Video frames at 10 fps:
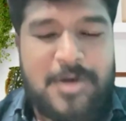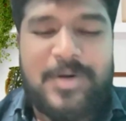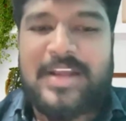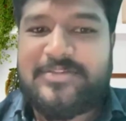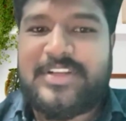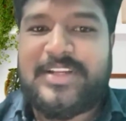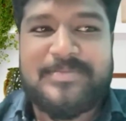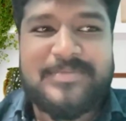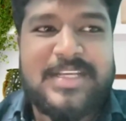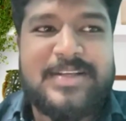All right,
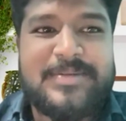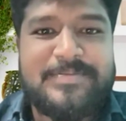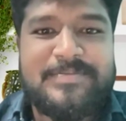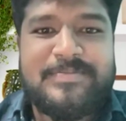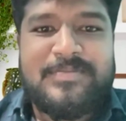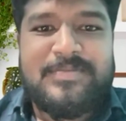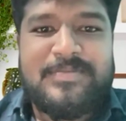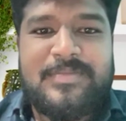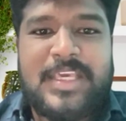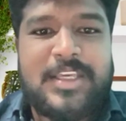Philip.
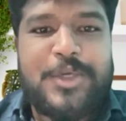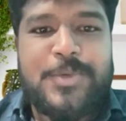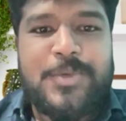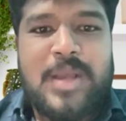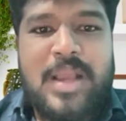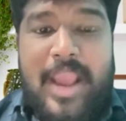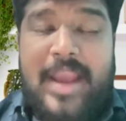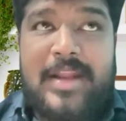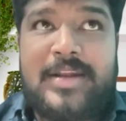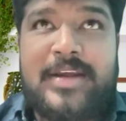Thank you.
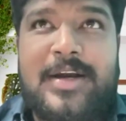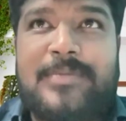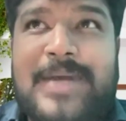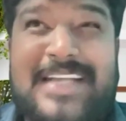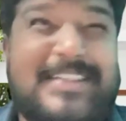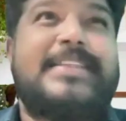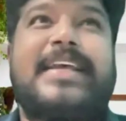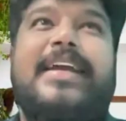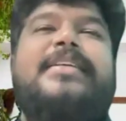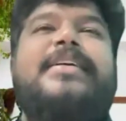And as I
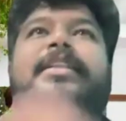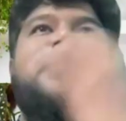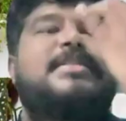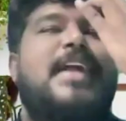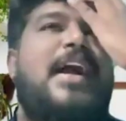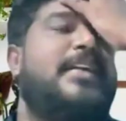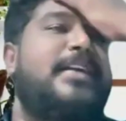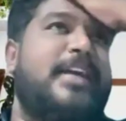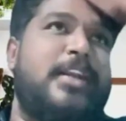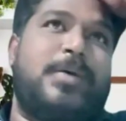said in the
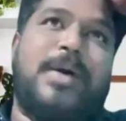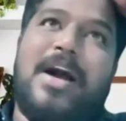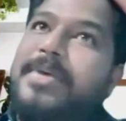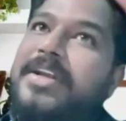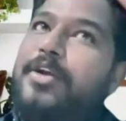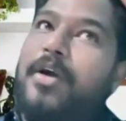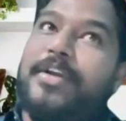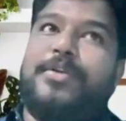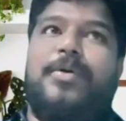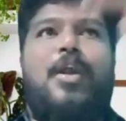starting, I've been
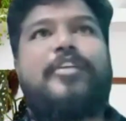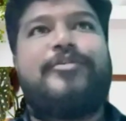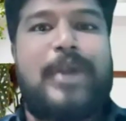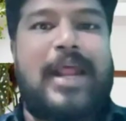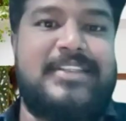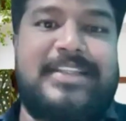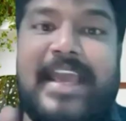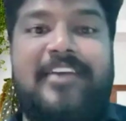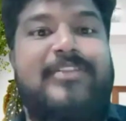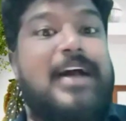talking to a lot of brands.
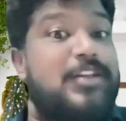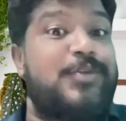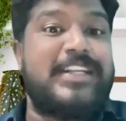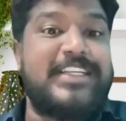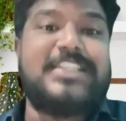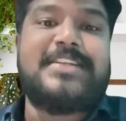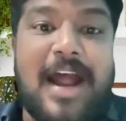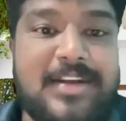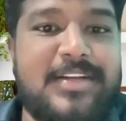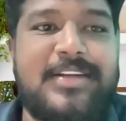They have already
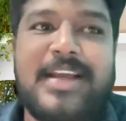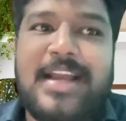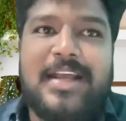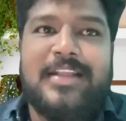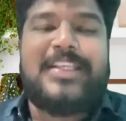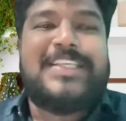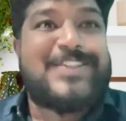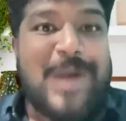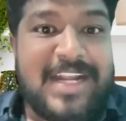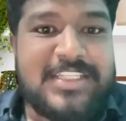started the
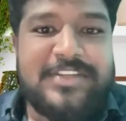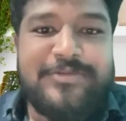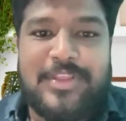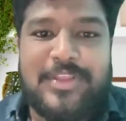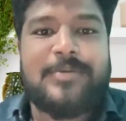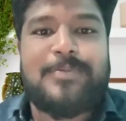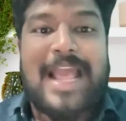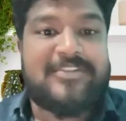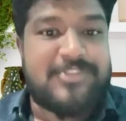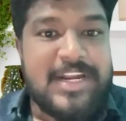strategy for their
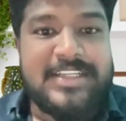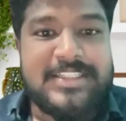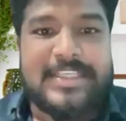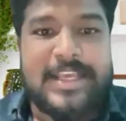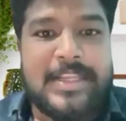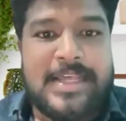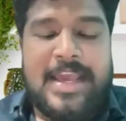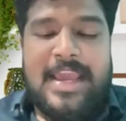Black Friday sale.